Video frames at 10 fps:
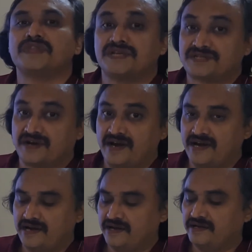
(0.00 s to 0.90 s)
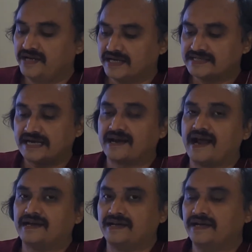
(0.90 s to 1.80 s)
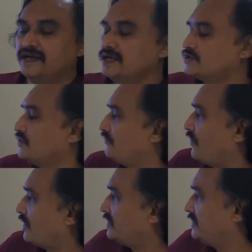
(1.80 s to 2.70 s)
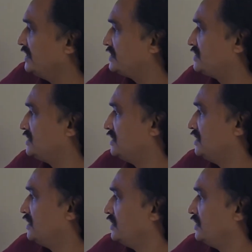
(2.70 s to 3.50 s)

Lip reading: shredded, it gets attracted. So for this